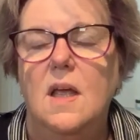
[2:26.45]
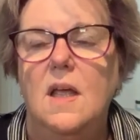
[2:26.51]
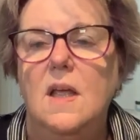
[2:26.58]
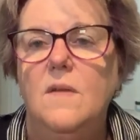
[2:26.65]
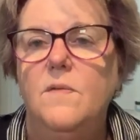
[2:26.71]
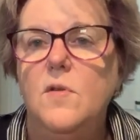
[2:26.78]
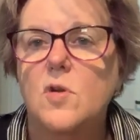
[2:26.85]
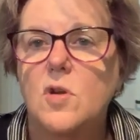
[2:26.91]

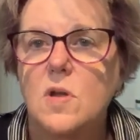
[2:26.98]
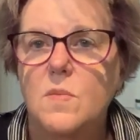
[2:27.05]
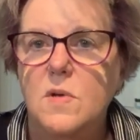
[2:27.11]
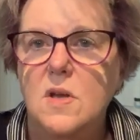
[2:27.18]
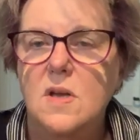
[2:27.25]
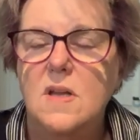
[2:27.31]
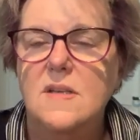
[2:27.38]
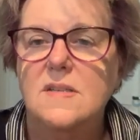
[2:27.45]
If your
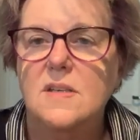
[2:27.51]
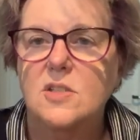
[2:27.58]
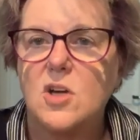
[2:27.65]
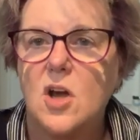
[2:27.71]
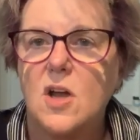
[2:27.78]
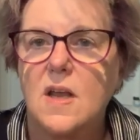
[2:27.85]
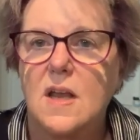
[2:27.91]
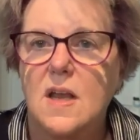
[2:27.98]
communities and
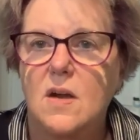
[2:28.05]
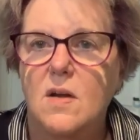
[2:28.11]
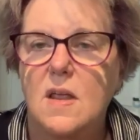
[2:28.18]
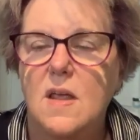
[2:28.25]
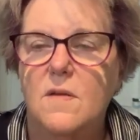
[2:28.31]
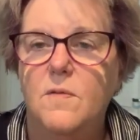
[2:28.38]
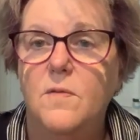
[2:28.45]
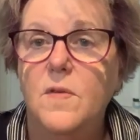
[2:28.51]
target
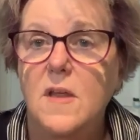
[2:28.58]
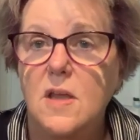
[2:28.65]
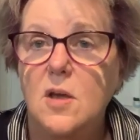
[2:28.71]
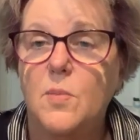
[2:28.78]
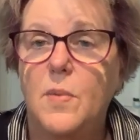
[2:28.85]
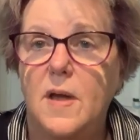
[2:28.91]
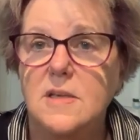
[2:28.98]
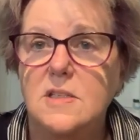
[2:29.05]
area fit your
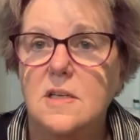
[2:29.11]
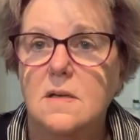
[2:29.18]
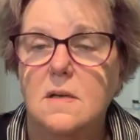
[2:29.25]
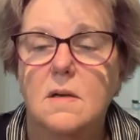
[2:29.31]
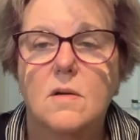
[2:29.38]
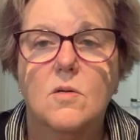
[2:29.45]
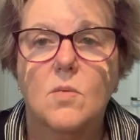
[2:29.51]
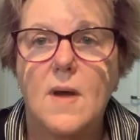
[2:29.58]
budget,
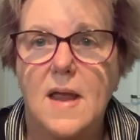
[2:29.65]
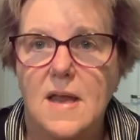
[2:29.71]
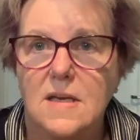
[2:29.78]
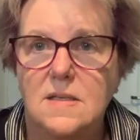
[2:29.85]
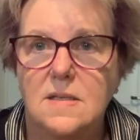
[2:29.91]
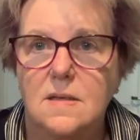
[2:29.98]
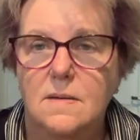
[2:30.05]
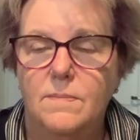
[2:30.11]

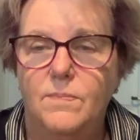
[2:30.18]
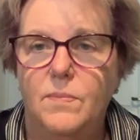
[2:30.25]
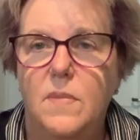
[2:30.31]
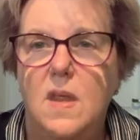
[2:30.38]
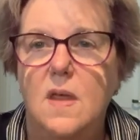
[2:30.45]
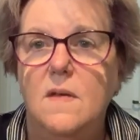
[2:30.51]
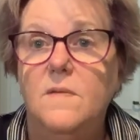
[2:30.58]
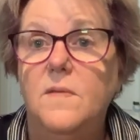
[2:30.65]
great.
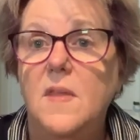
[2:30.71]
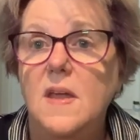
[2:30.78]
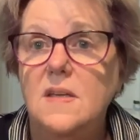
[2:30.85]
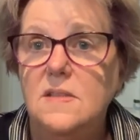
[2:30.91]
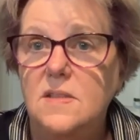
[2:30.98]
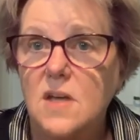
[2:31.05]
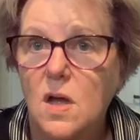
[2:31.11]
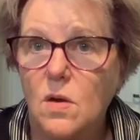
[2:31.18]
If they
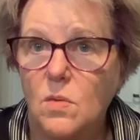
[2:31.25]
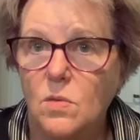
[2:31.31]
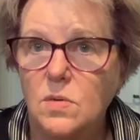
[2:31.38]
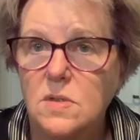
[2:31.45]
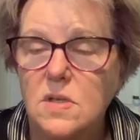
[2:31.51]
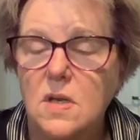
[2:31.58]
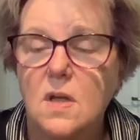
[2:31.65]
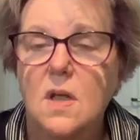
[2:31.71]

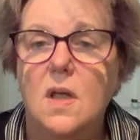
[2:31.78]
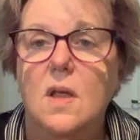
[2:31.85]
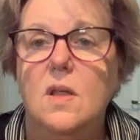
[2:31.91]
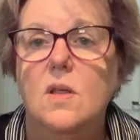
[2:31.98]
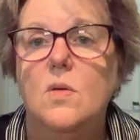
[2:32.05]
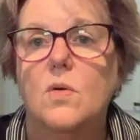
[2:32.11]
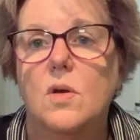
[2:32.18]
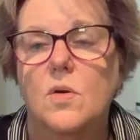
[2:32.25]
don't,
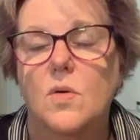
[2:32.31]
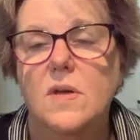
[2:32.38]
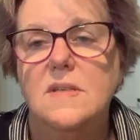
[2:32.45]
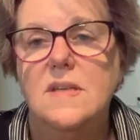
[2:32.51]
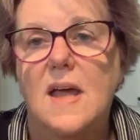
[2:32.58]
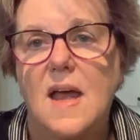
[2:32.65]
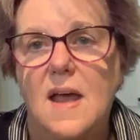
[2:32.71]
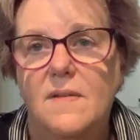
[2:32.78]
you are going
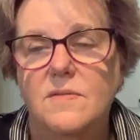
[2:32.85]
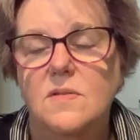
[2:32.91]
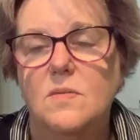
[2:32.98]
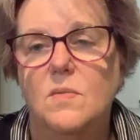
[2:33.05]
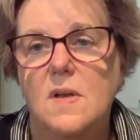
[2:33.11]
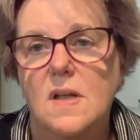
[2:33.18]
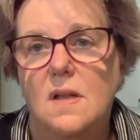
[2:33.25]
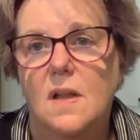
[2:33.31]
to have to
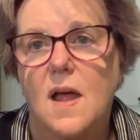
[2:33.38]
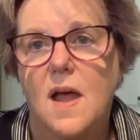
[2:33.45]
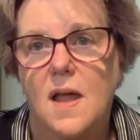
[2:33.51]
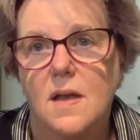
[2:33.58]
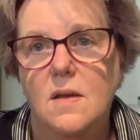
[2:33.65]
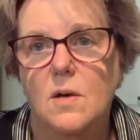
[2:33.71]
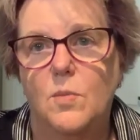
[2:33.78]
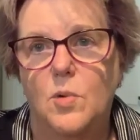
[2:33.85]

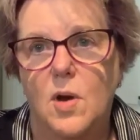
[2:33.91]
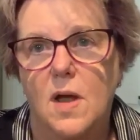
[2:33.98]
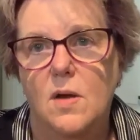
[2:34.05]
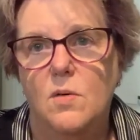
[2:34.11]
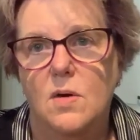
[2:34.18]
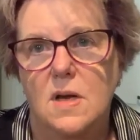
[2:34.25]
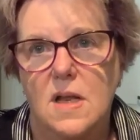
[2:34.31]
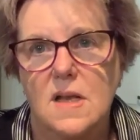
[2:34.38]
realign your
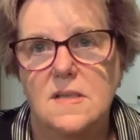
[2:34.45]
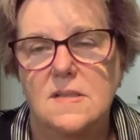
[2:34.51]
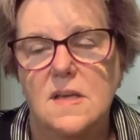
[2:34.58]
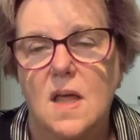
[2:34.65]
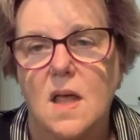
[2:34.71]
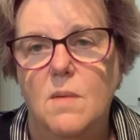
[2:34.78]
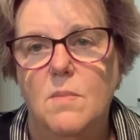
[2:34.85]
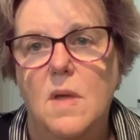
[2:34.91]
priorities.
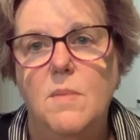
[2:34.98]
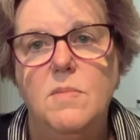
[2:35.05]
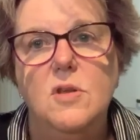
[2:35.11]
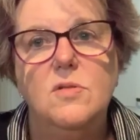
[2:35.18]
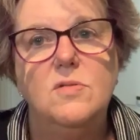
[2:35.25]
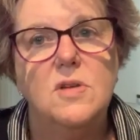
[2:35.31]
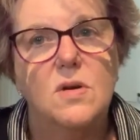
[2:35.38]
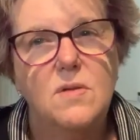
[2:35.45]
Maybe
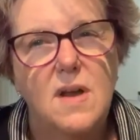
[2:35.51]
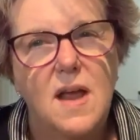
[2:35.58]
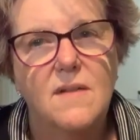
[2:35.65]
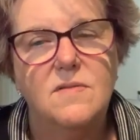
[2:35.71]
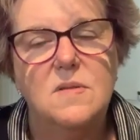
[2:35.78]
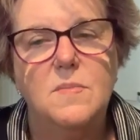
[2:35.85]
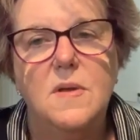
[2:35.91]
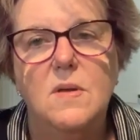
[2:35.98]
you don't
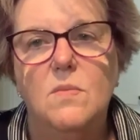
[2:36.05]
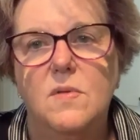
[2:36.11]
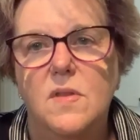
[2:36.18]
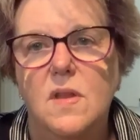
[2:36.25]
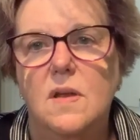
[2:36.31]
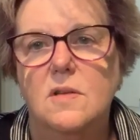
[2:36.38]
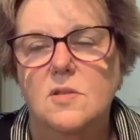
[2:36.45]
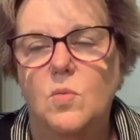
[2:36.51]
have to be
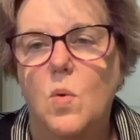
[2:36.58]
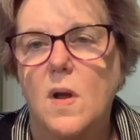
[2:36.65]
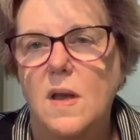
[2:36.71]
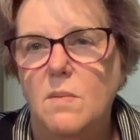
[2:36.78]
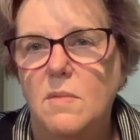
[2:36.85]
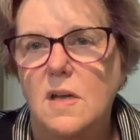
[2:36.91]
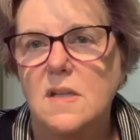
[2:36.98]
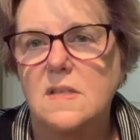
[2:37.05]
within 20
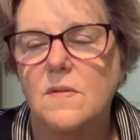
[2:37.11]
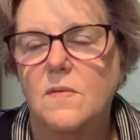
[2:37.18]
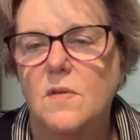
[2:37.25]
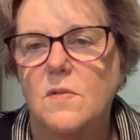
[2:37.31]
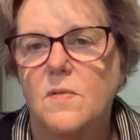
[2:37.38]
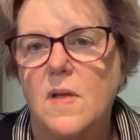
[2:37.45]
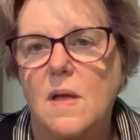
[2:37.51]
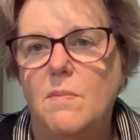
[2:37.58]
minutes of your
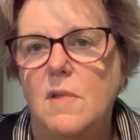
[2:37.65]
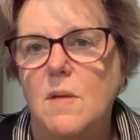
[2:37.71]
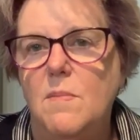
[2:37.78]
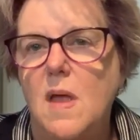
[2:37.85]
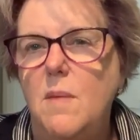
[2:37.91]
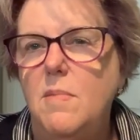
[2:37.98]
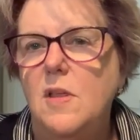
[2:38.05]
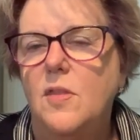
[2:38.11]
family.
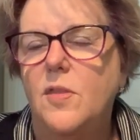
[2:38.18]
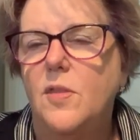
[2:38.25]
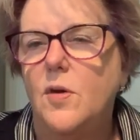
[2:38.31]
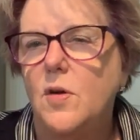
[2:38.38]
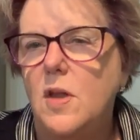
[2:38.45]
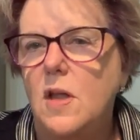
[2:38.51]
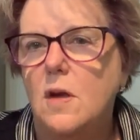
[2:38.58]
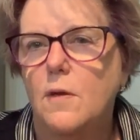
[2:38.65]
Maybe
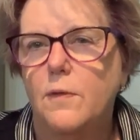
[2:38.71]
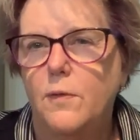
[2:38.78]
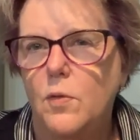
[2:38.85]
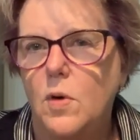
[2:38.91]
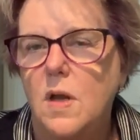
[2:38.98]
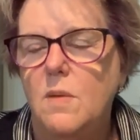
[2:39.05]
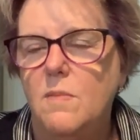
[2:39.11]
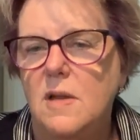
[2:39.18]
30 or
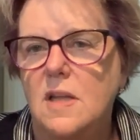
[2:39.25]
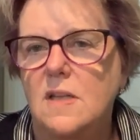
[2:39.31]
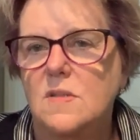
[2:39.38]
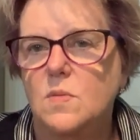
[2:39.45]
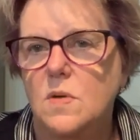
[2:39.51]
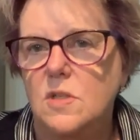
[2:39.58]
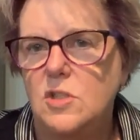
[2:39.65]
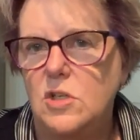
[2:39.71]
40
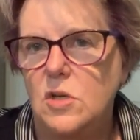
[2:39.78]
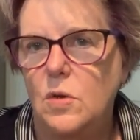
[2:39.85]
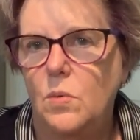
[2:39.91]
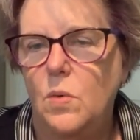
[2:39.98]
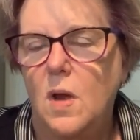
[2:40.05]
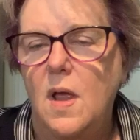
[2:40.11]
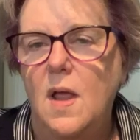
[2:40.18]
minutes would do.